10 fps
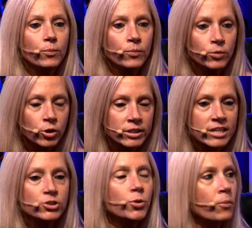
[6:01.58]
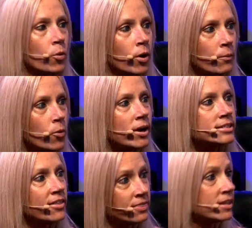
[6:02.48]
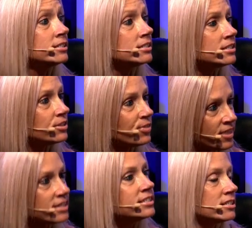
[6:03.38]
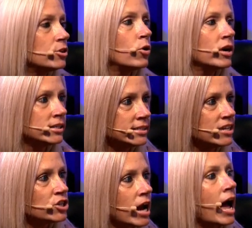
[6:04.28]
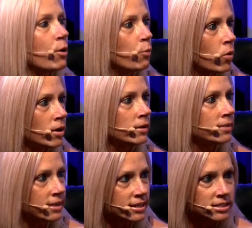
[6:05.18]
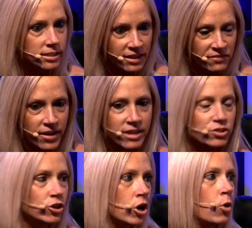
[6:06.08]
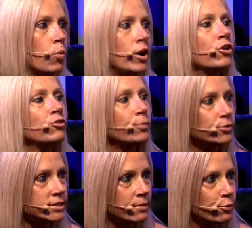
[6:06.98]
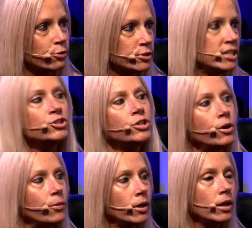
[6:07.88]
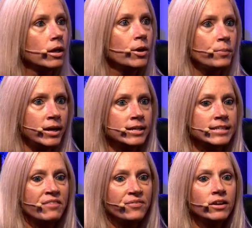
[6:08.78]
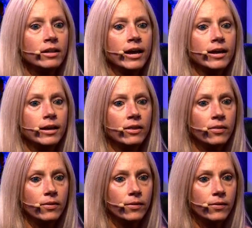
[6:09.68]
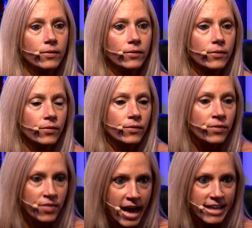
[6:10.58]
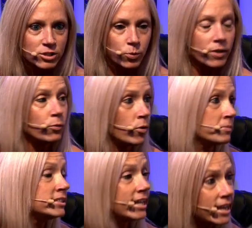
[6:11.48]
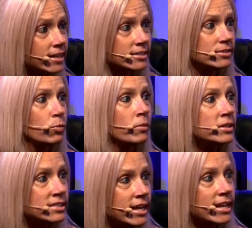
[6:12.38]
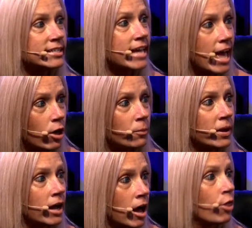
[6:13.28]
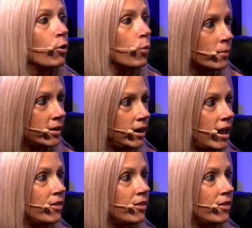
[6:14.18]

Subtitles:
looked into it more and more, I said, this is this is the organization I want this event to go 100% proceeds to, because I feel like that's what Women's Day is. Women's Day is helping other women, and